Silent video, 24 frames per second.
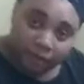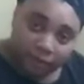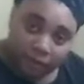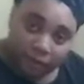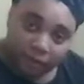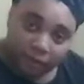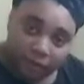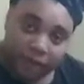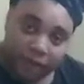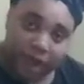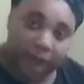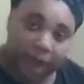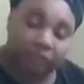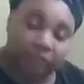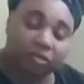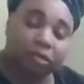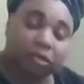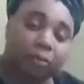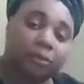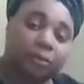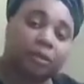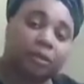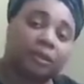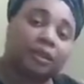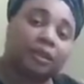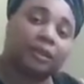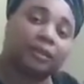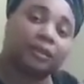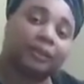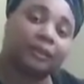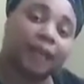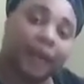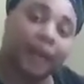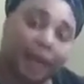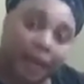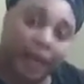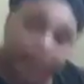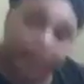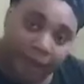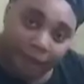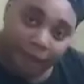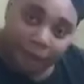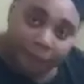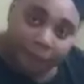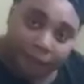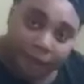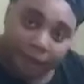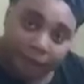have to put the time
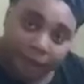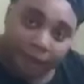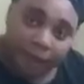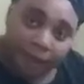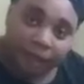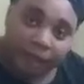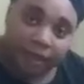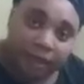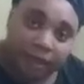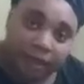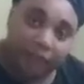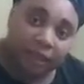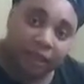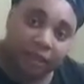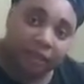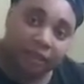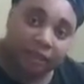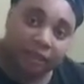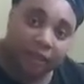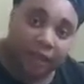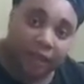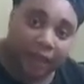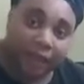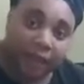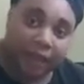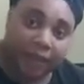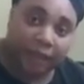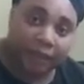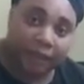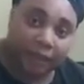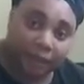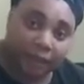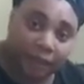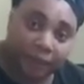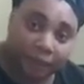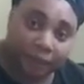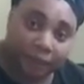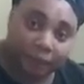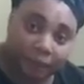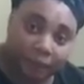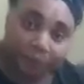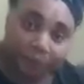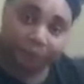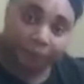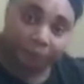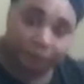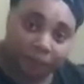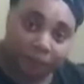that they signed in.
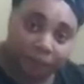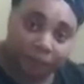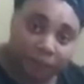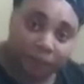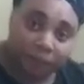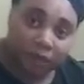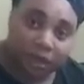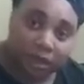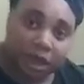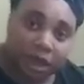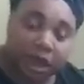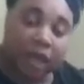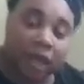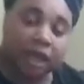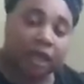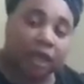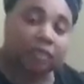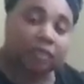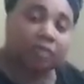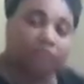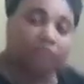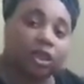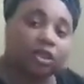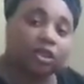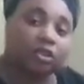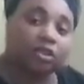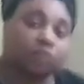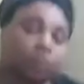If they do less